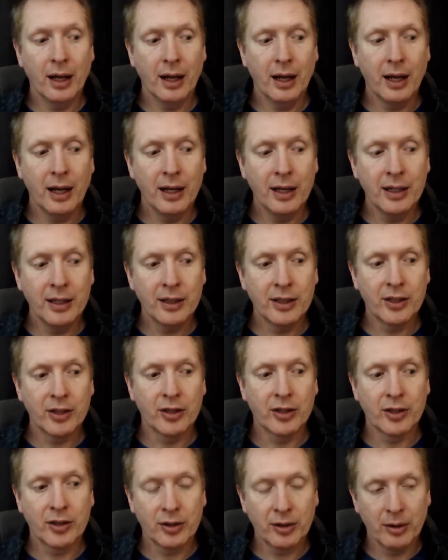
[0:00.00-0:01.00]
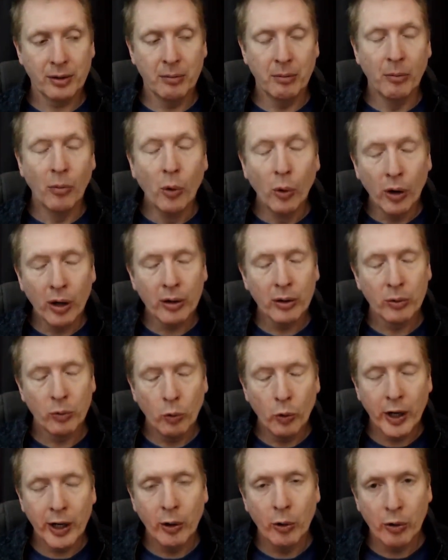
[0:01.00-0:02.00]
is more
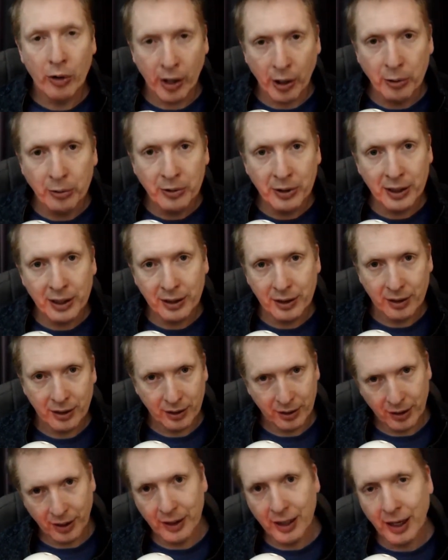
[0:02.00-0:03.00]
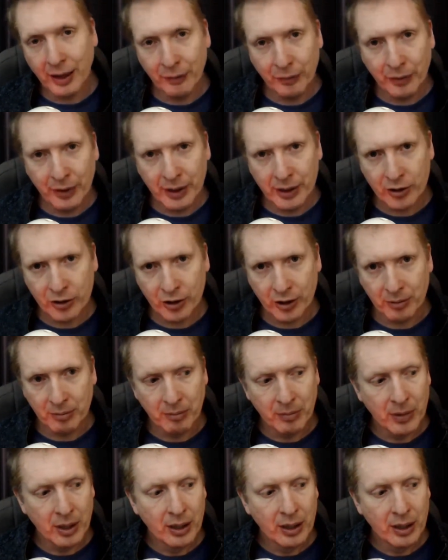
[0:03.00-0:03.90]
well rounded than that version.